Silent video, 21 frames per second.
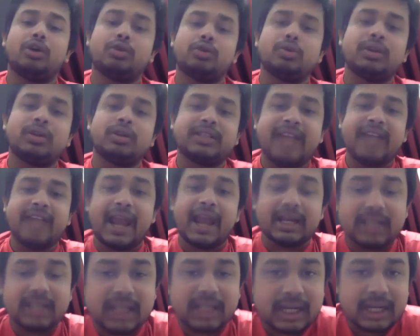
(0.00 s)
to the
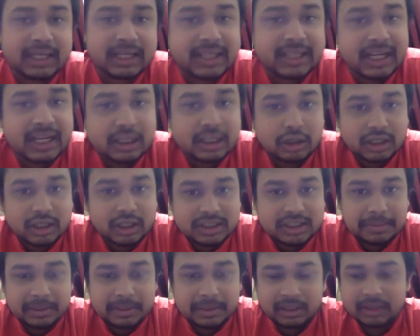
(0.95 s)
tactically, they are not
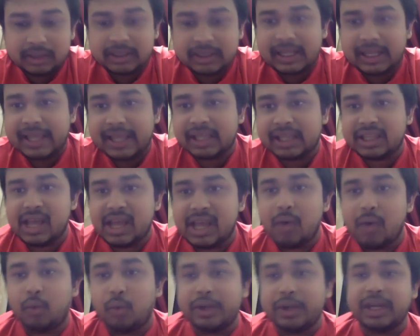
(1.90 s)
disciplined. Like they
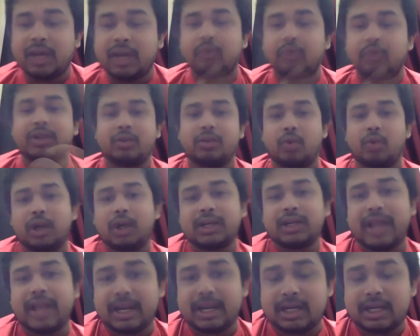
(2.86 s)
are winning with
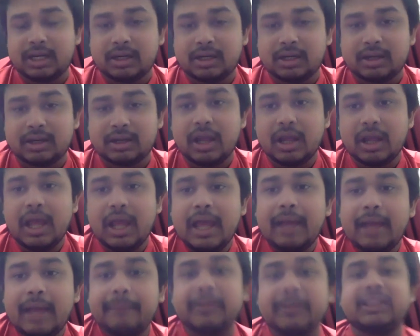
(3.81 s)
one tactic,
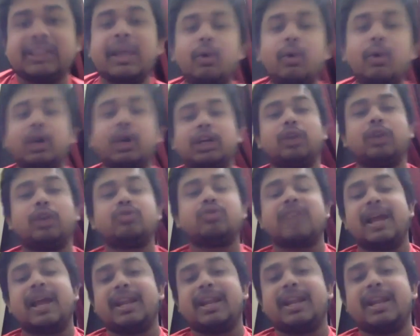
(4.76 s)
but they wanted to
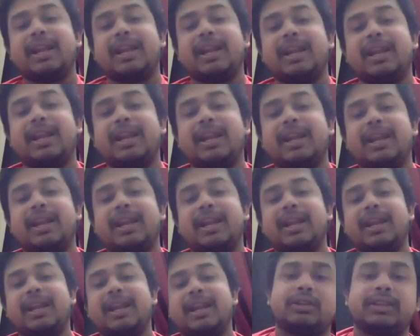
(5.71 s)
challenge himself,
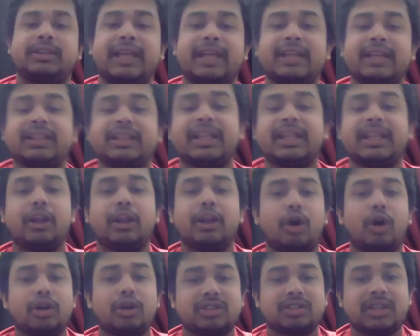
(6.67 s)
or then they
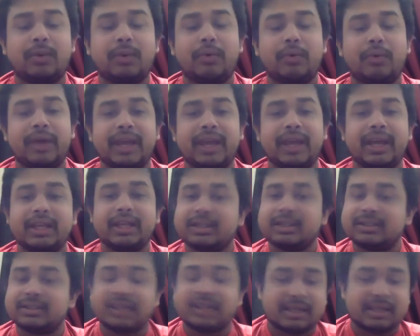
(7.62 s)
lost the
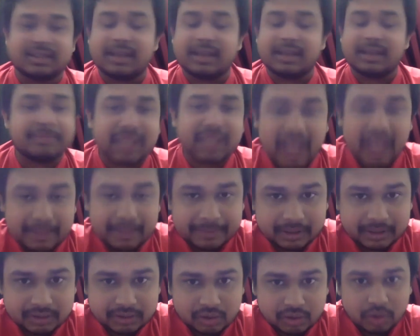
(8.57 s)
way something
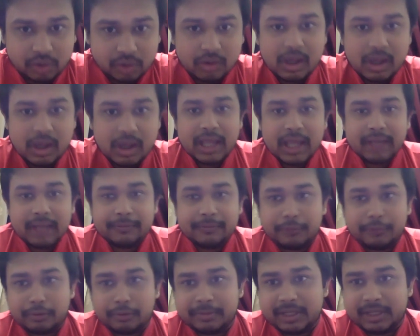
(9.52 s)
happened. So
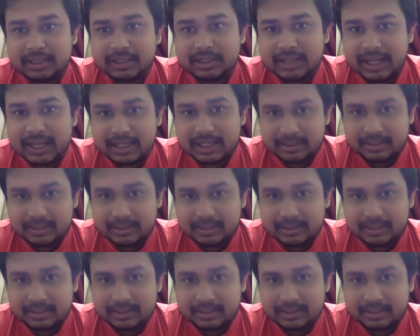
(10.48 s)
for me, it's like